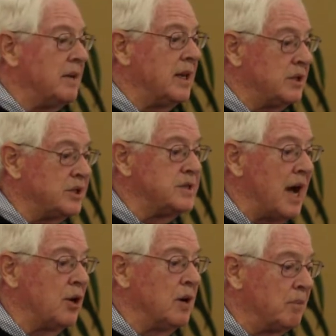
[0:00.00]
mean, they're just
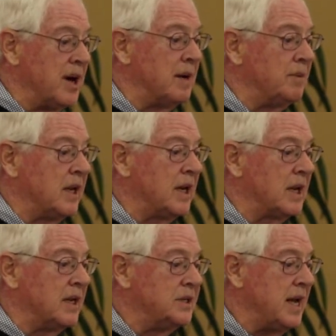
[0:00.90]
not going to bring a
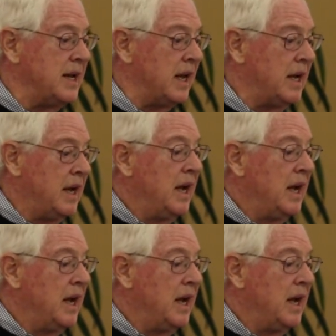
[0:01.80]
political agenda.